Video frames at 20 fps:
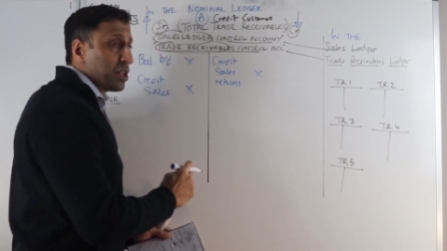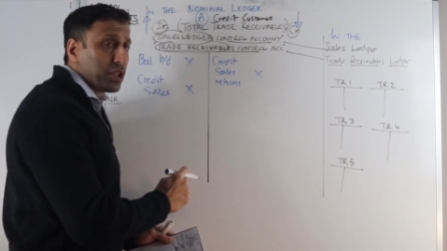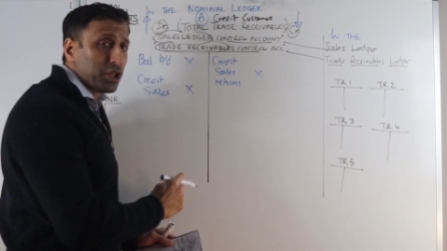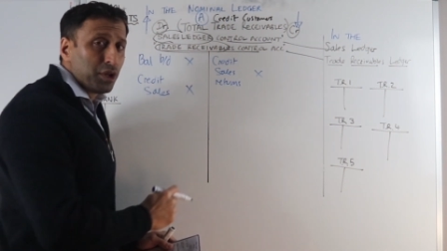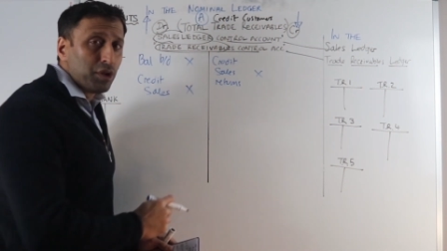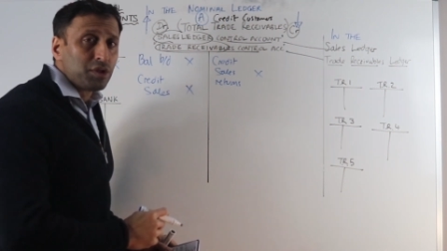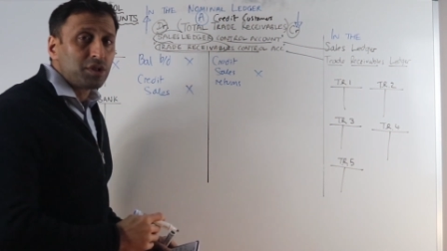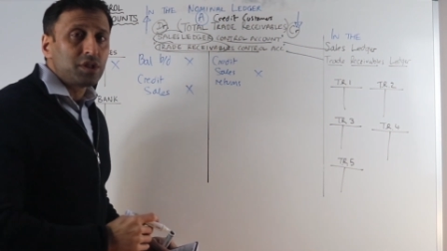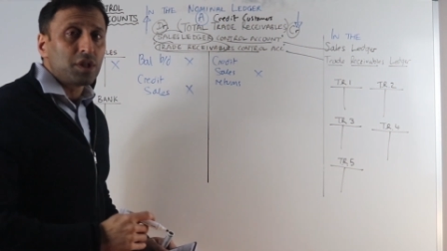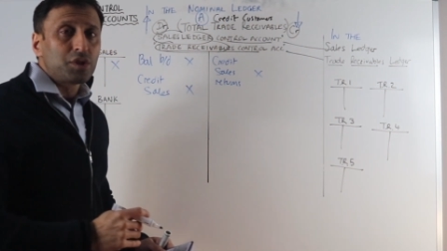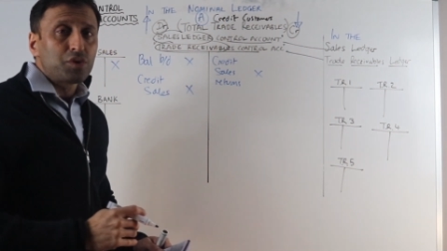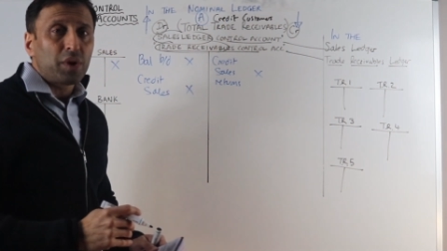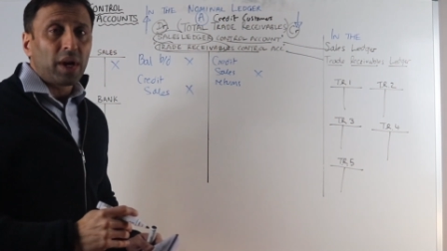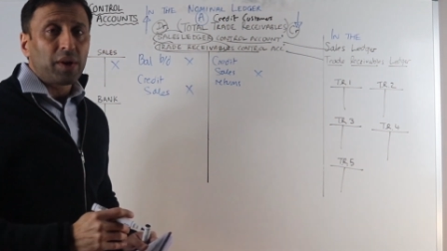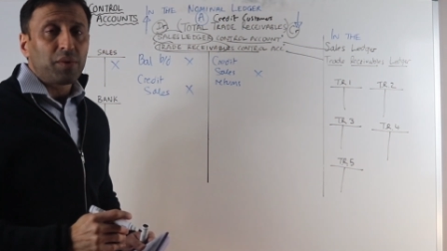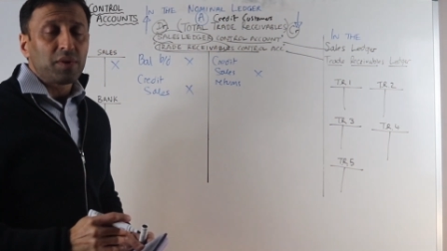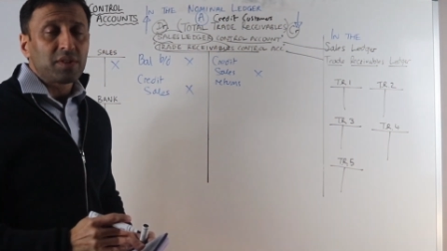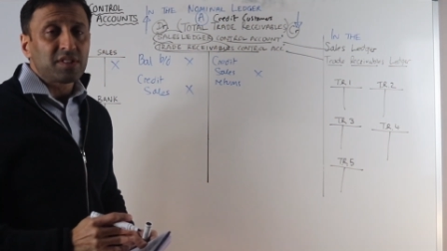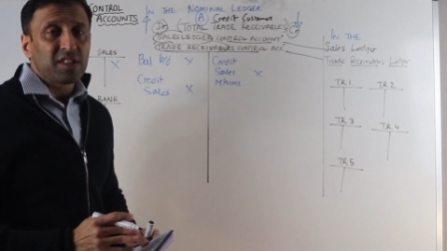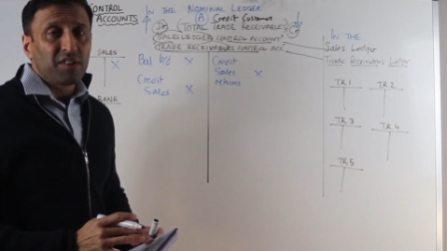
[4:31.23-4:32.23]
reduce the
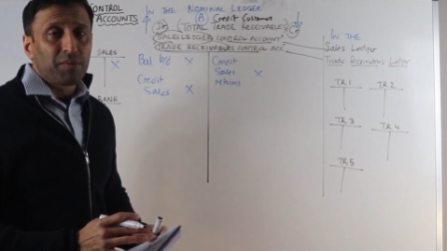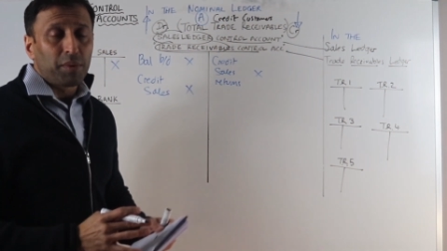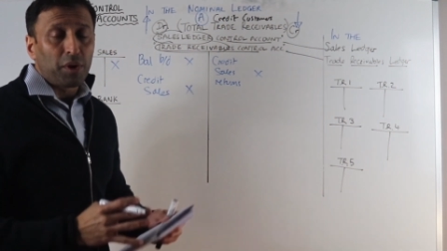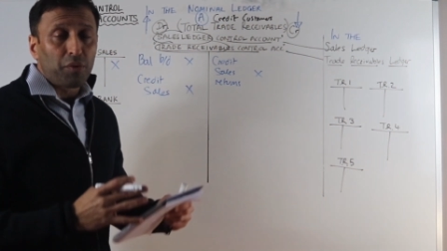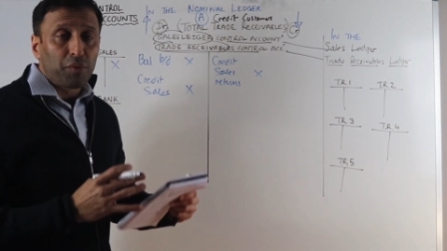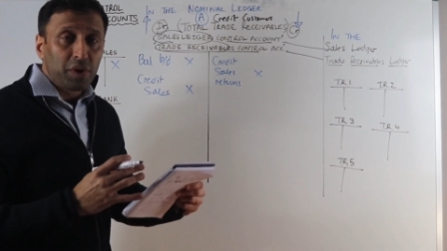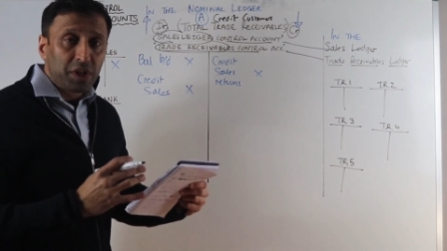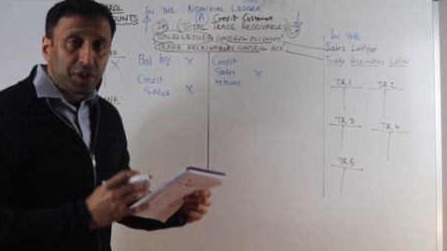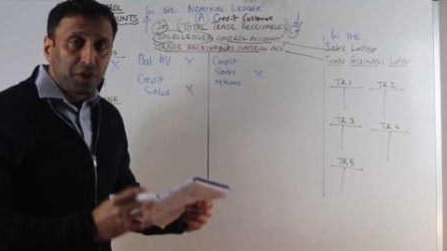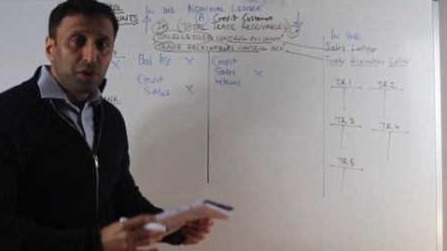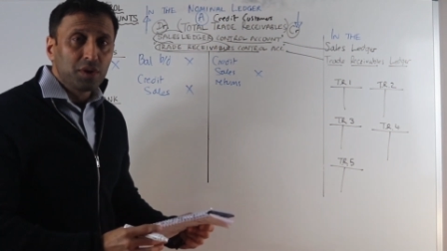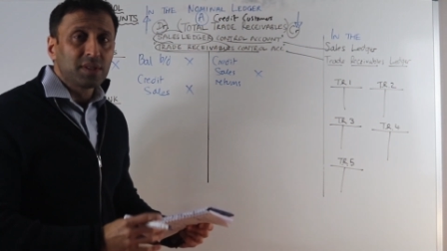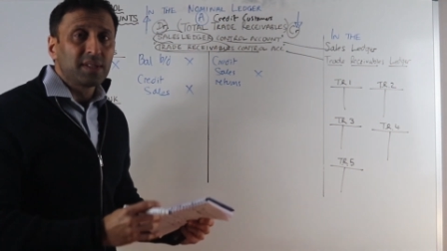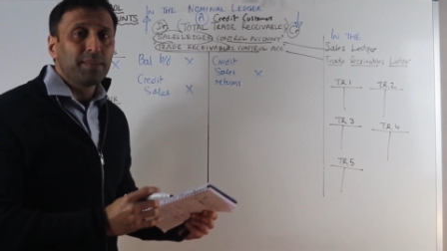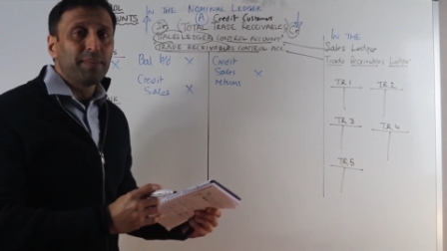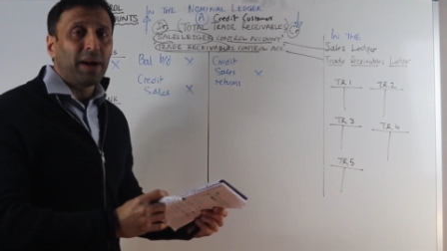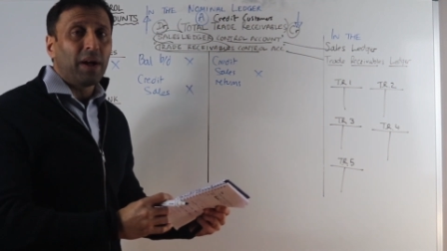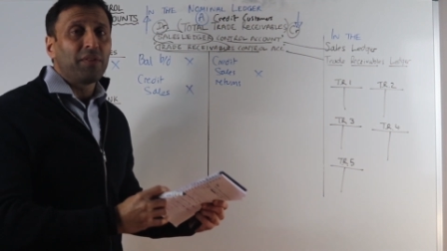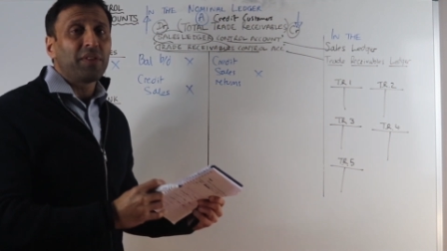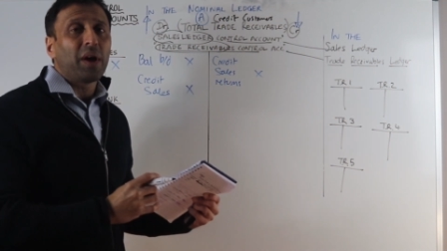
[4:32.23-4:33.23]
trade receivable, reduce
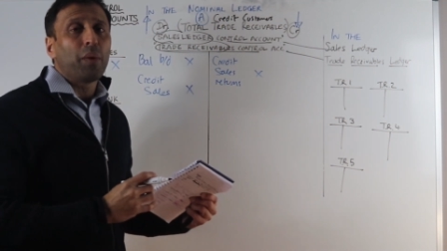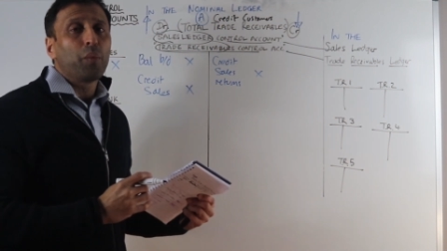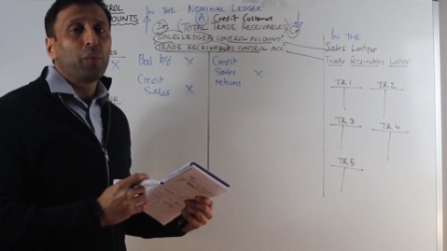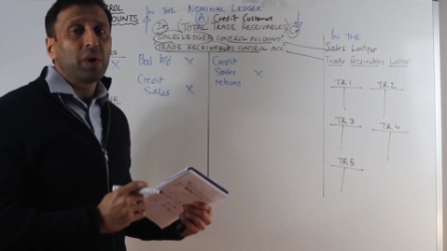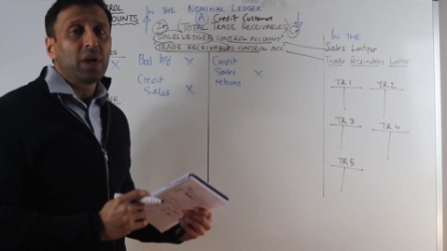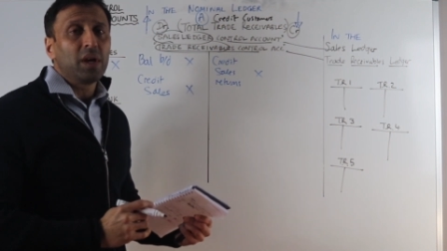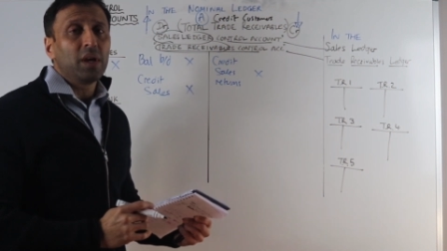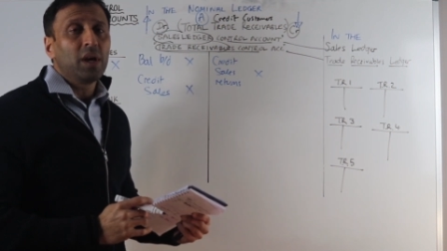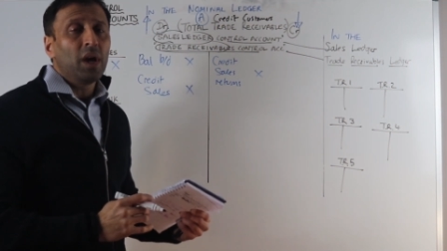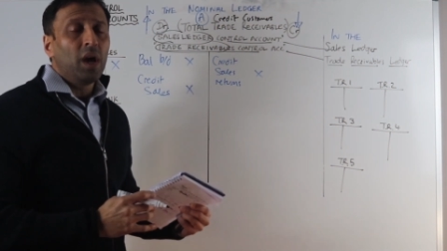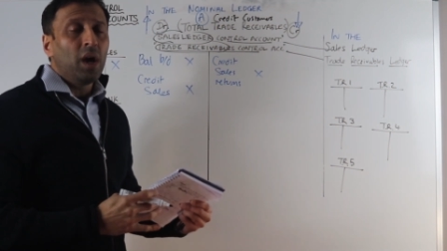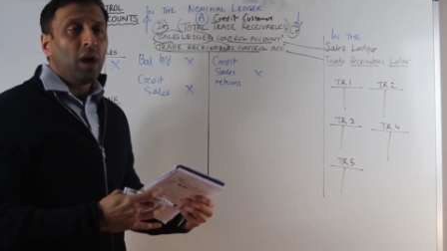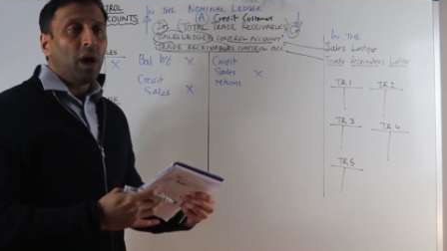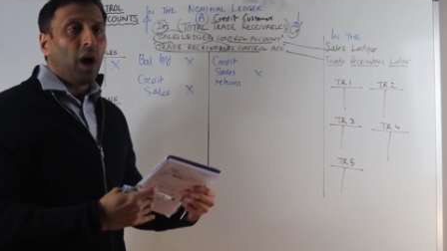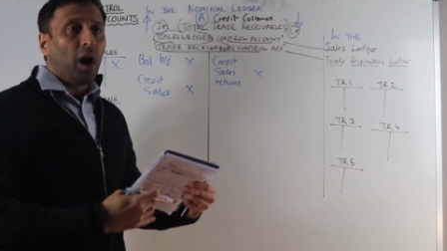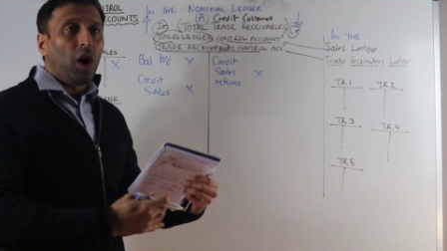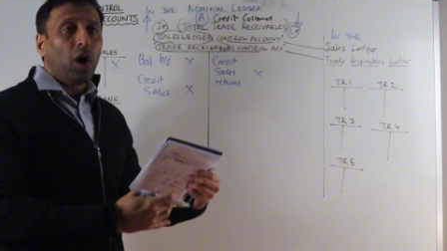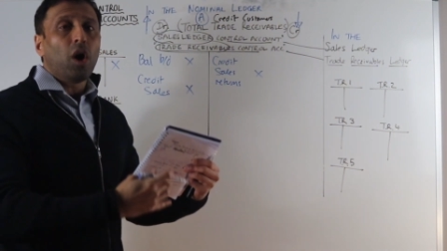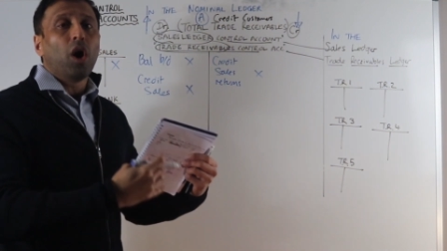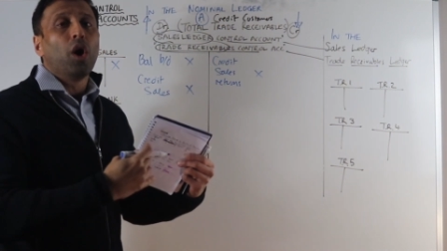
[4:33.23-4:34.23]
the amount that we
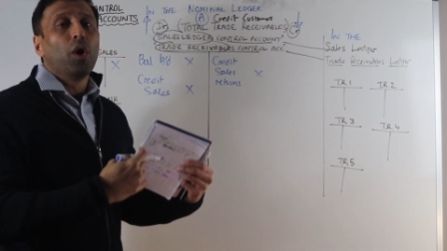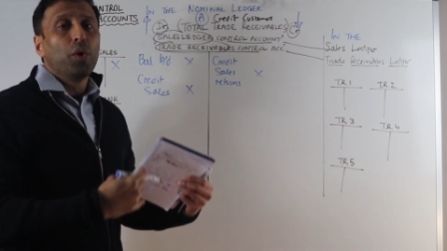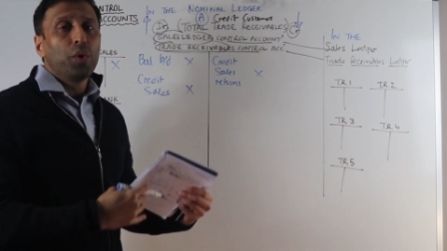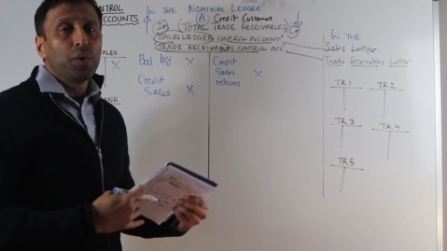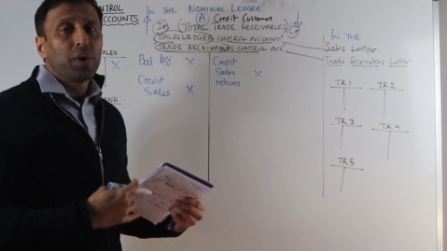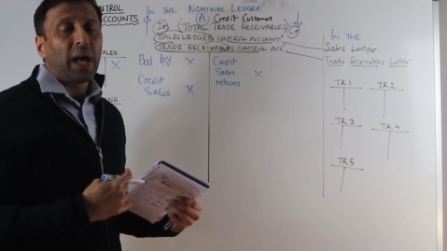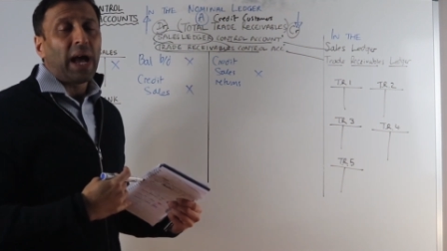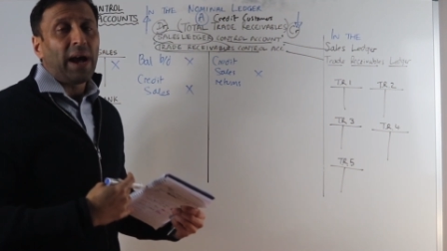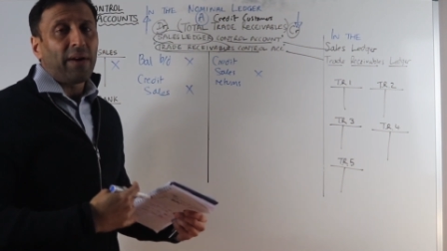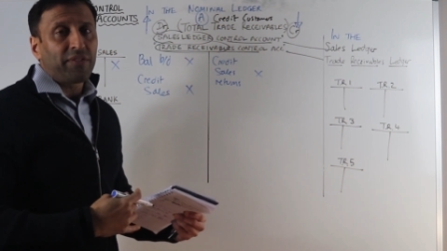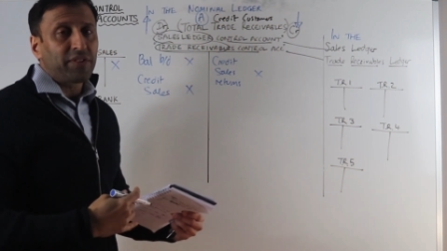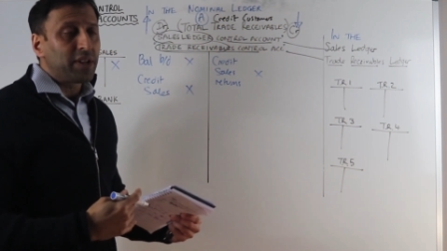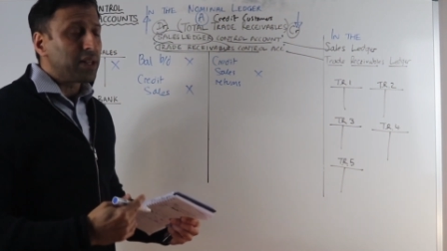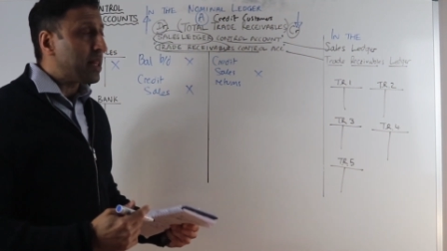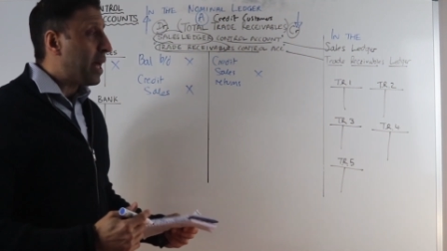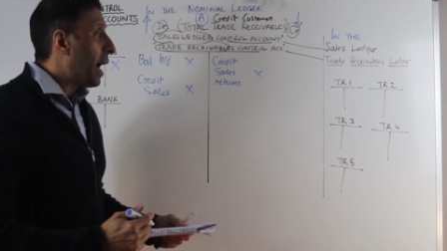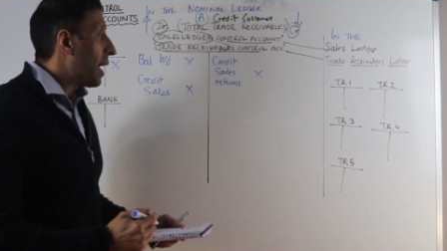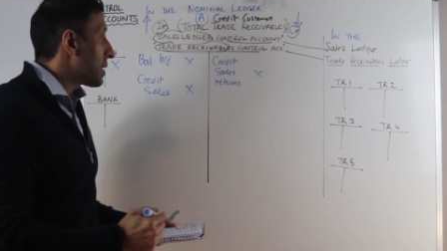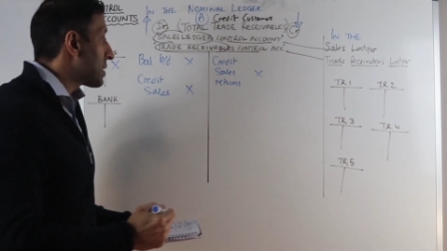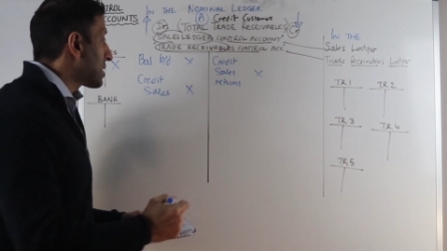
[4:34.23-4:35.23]
are owed after
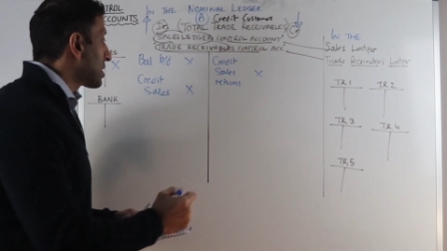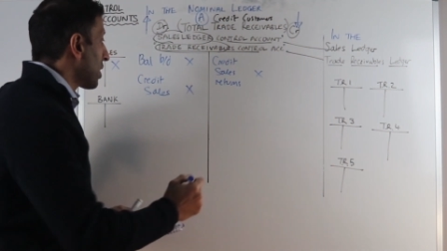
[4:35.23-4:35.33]
that.